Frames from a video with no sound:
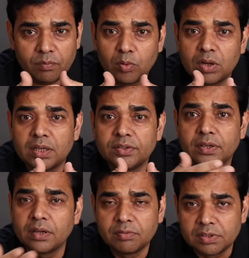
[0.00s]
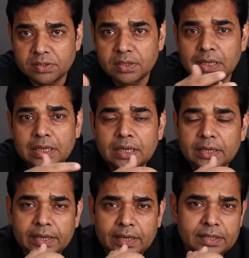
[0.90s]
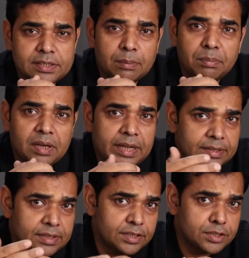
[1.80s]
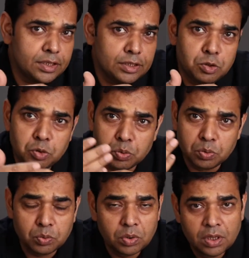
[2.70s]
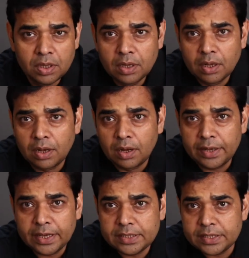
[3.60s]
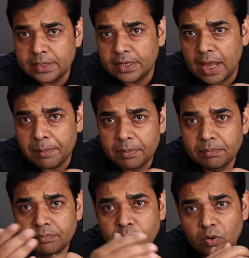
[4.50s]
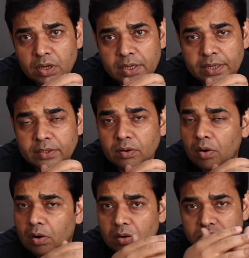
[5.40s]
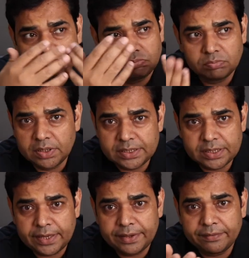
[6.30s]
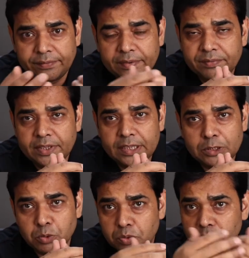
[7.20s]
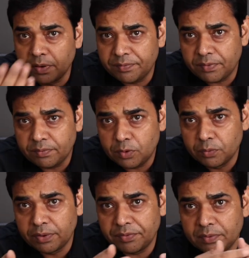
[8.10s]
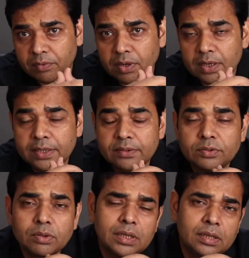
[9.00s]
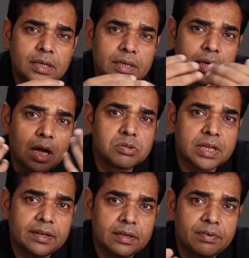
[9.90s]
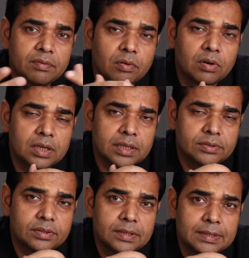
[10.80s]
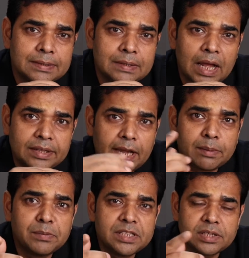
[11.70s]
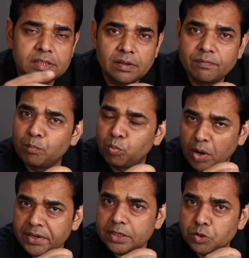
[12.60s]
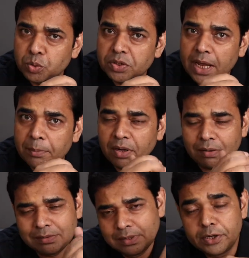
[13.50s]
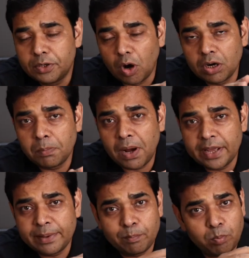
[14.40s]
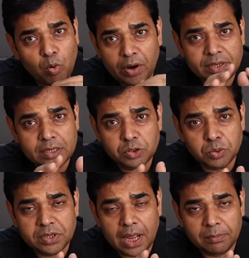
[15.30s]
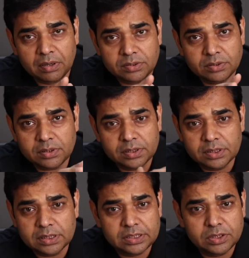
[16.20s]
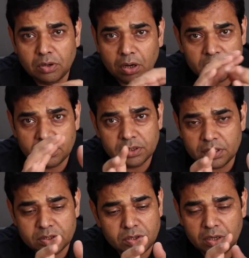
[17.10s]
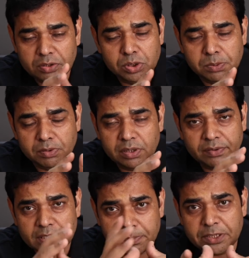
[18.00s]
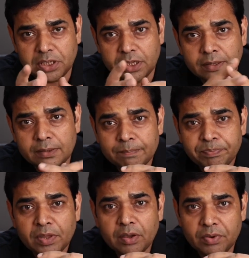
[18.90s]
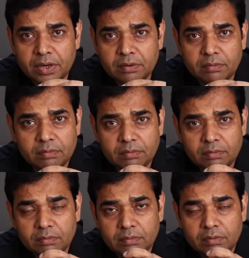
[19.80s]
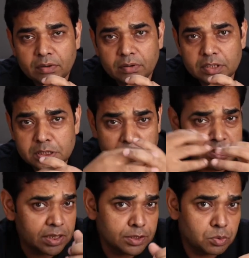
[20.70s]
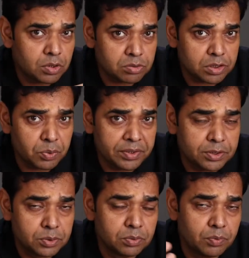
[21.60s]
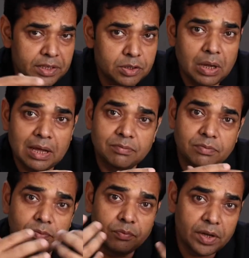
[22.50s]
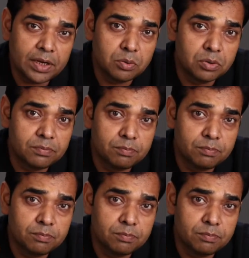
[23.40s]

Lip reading: focal length it covers. Take an example like 16 to 80 mm focal length, or let's say 50 to 250 focal length. So it allows like different focal lengths, and that means it's a point and shoot camera. Don't buy point and shoot cameras. It's not useful, especially in 2022, when you have very good